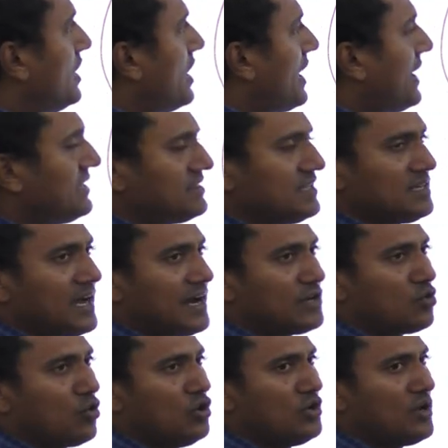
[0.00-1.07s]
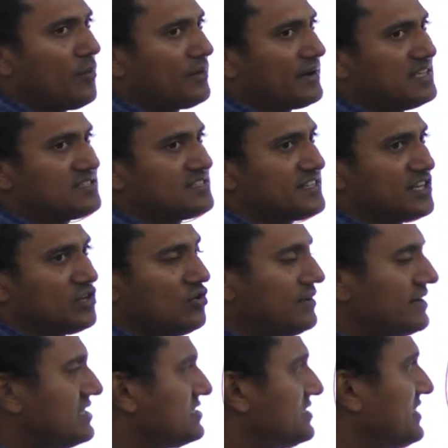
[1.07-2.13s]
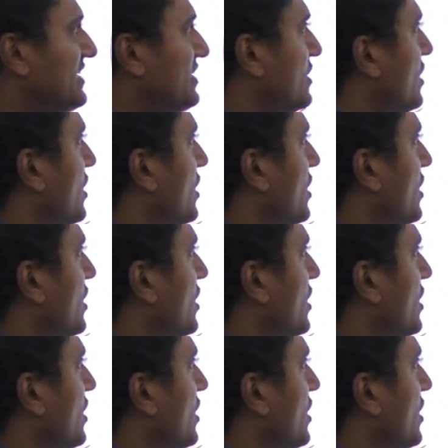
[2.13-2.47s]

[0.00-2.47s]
I think I told you about density, no? Density.